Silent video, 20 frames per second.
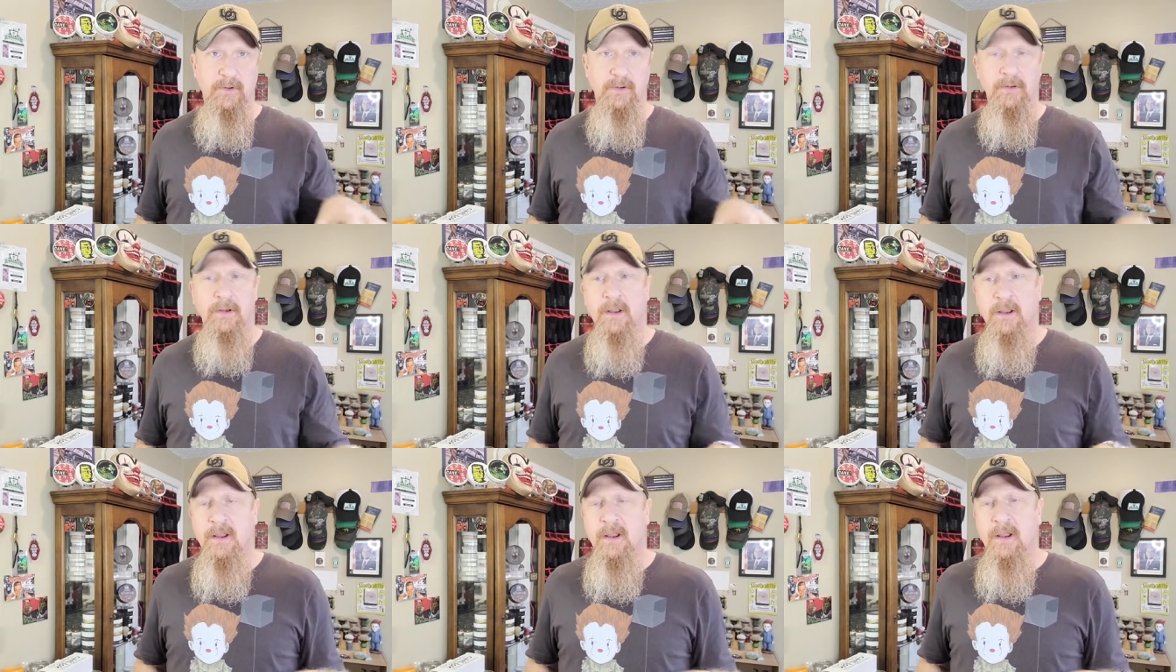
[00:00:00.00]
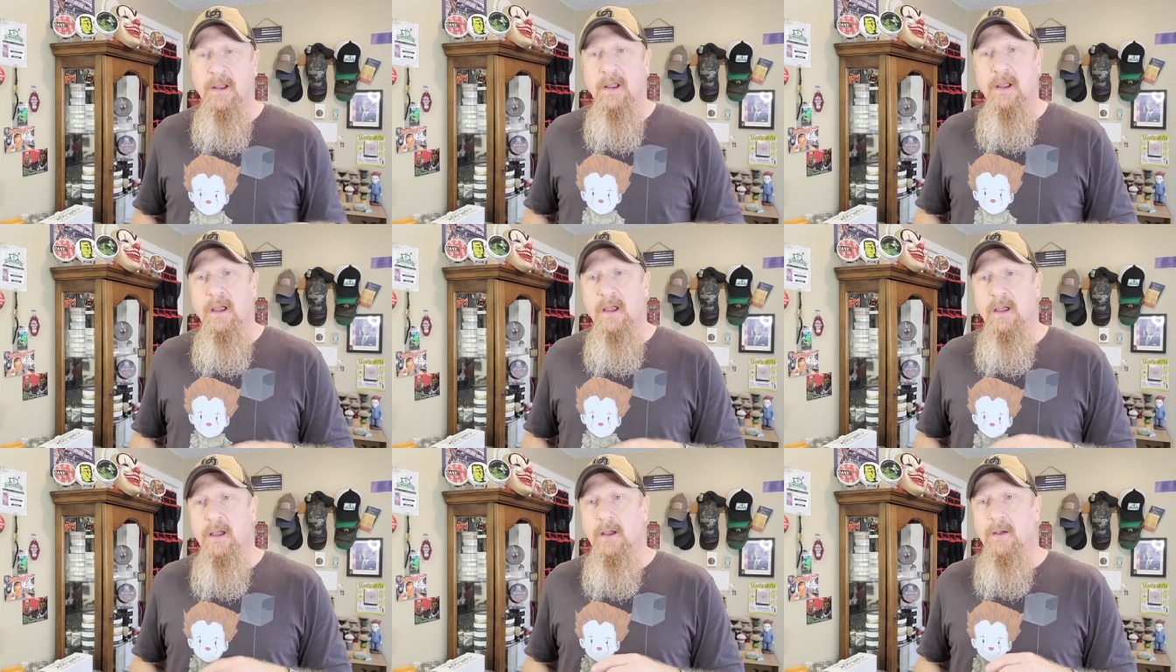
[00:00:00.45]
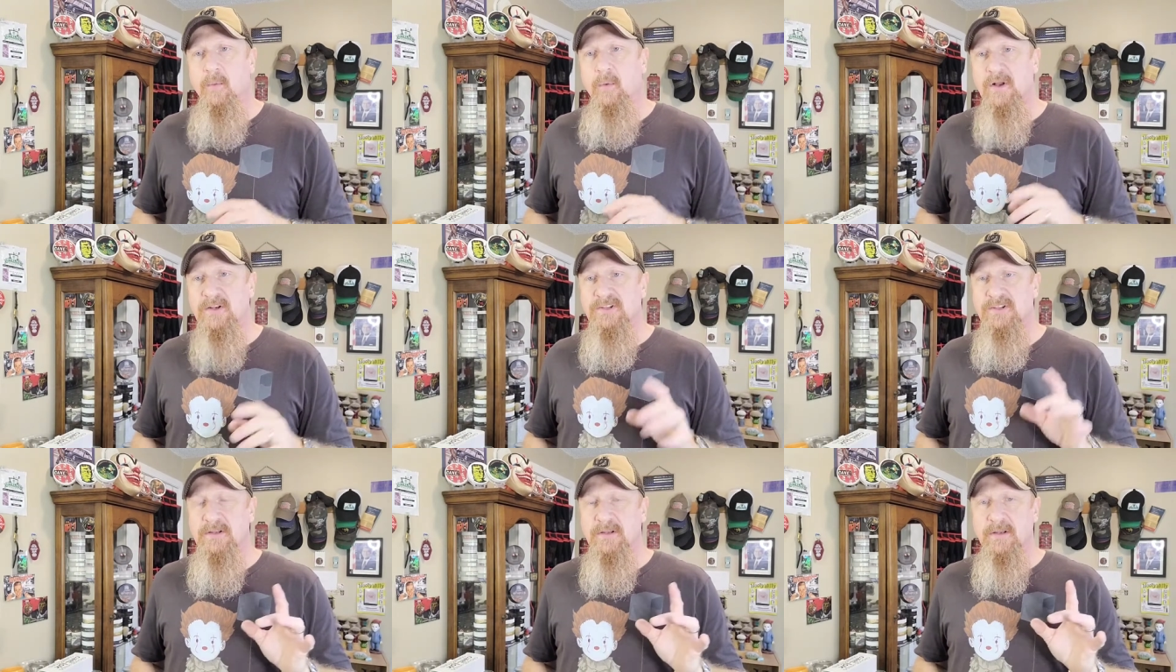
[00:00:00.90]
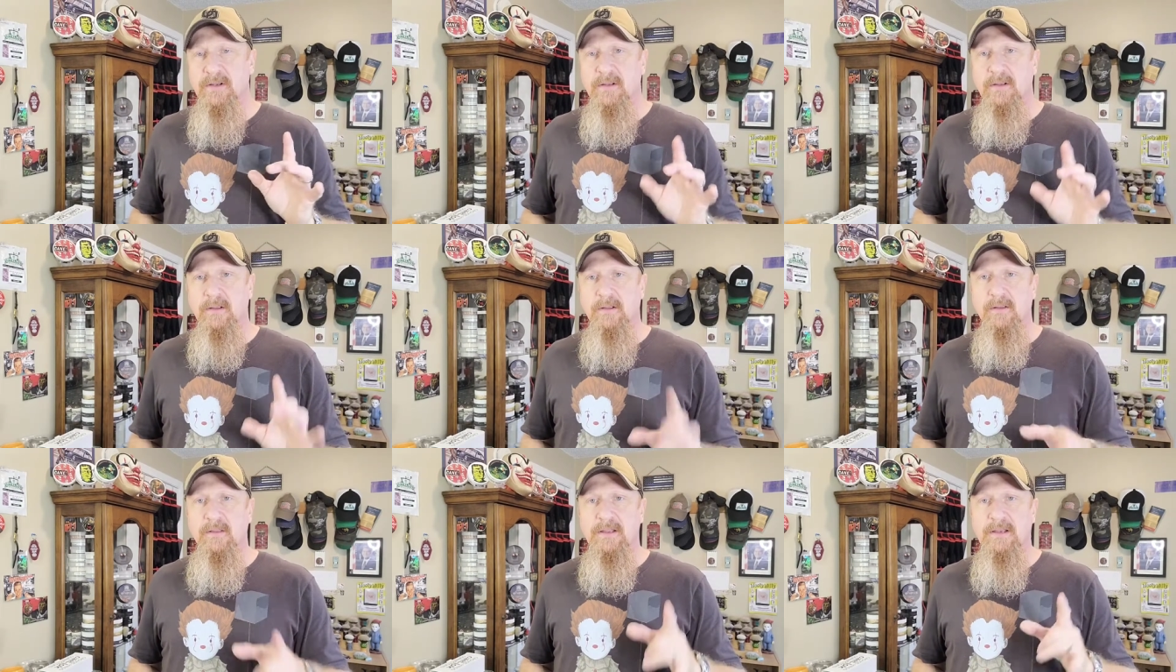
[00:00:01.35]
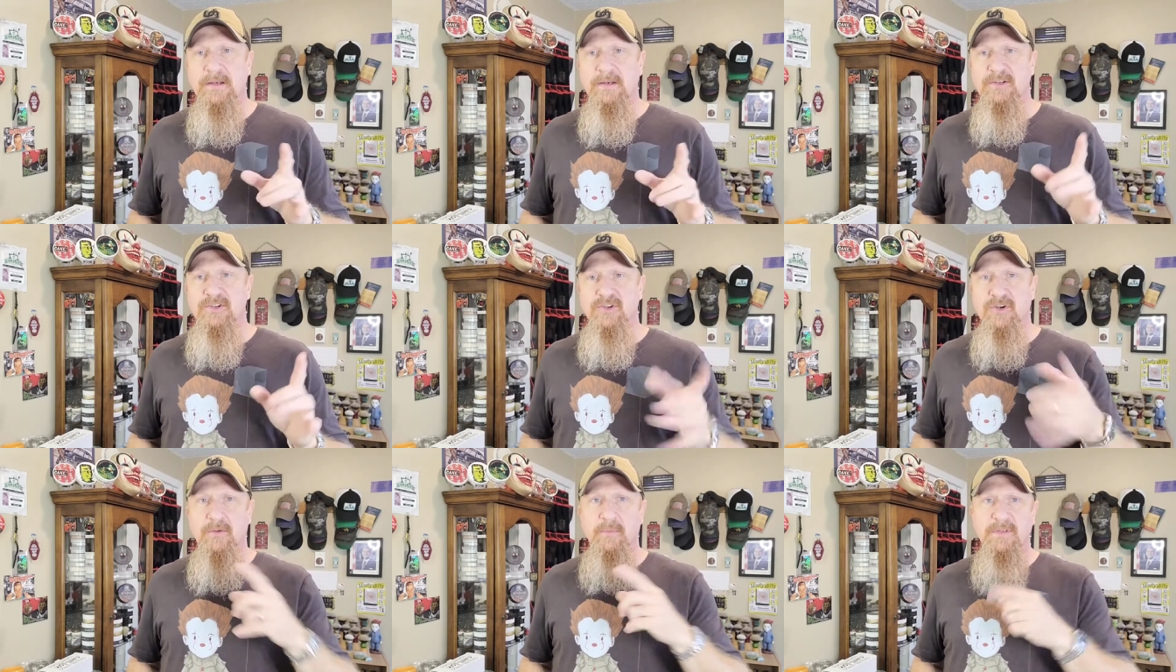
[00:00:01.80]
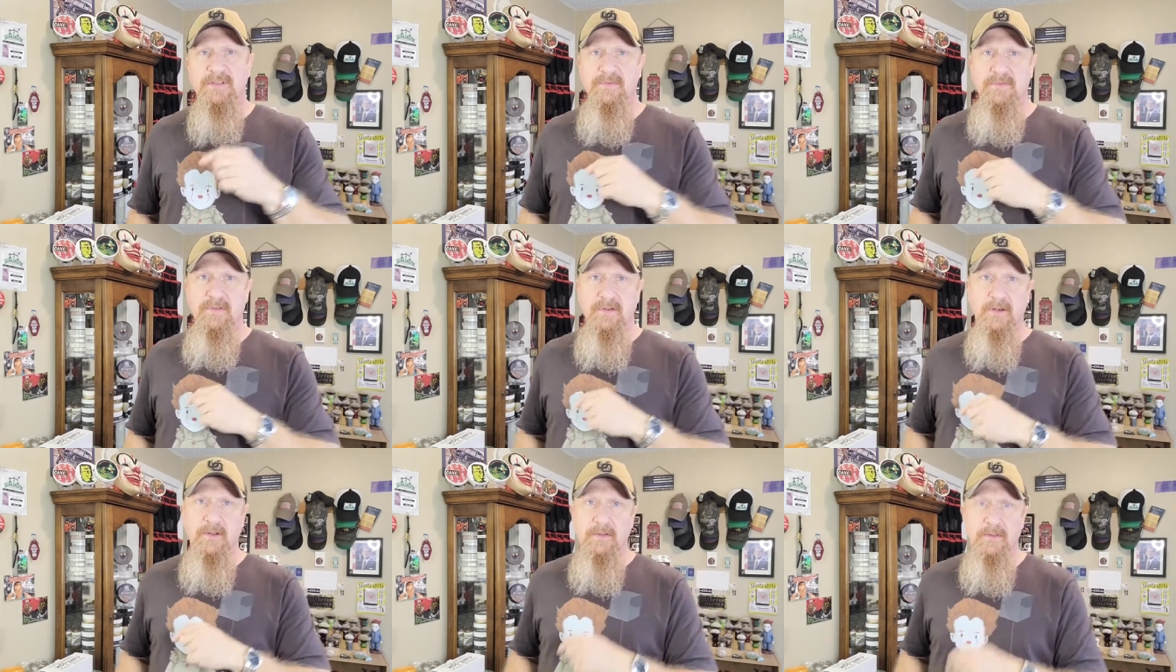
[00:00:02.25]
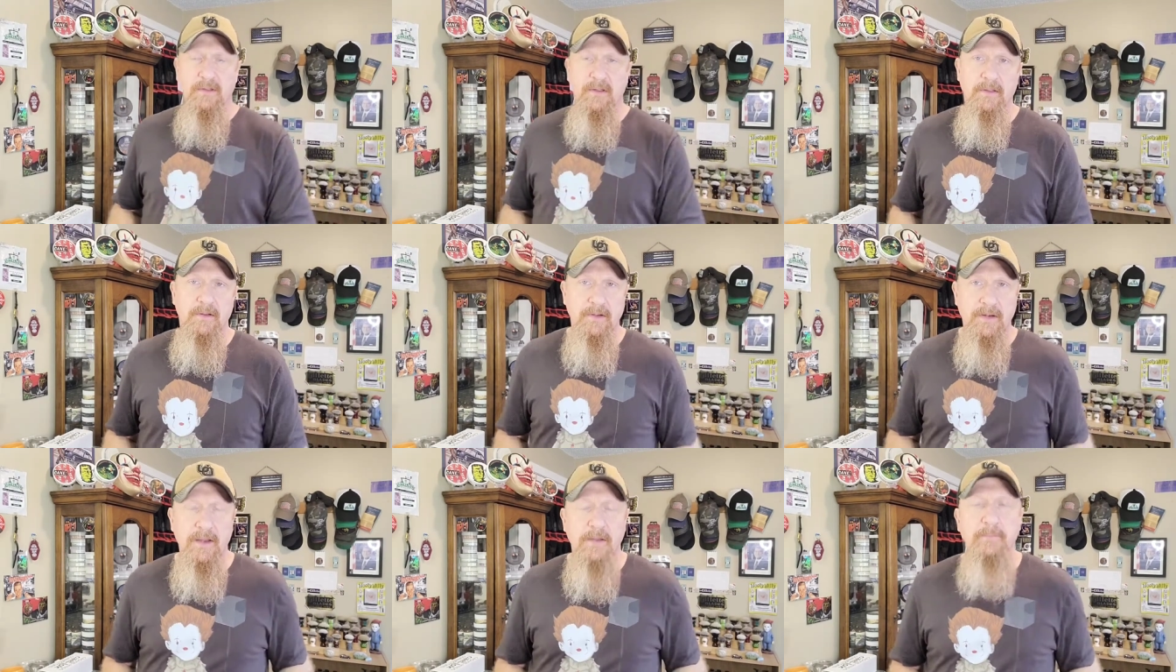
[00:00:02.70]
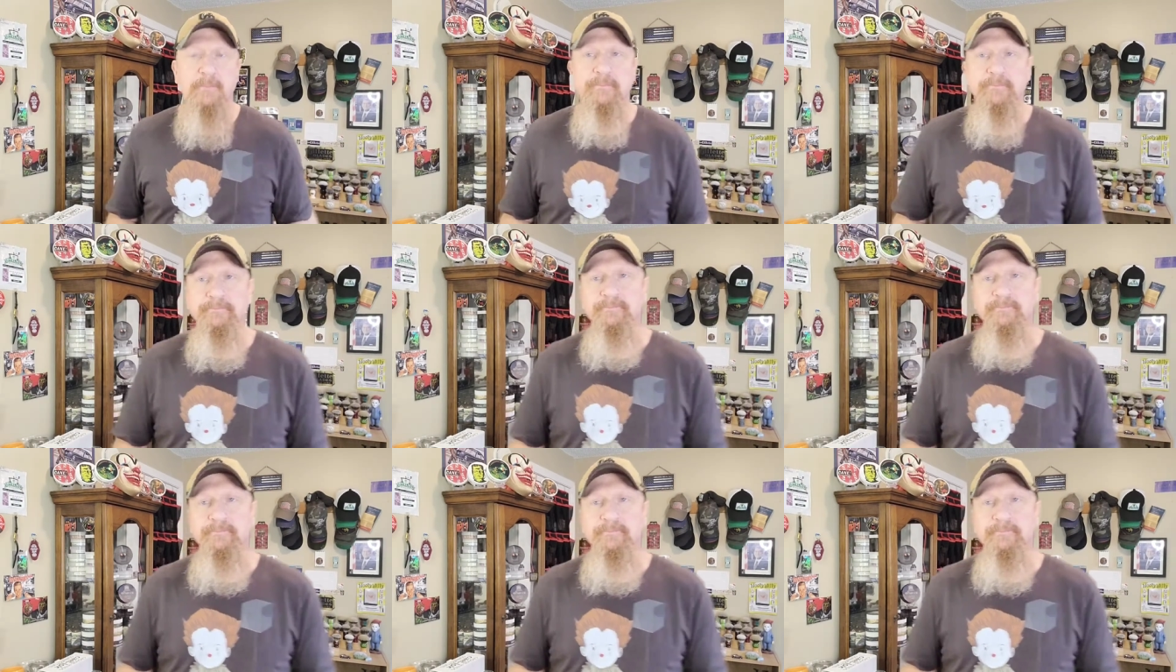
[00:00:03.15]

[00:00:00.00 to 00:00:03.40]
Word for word: one uh, watching Glenn Sherman's video the other day.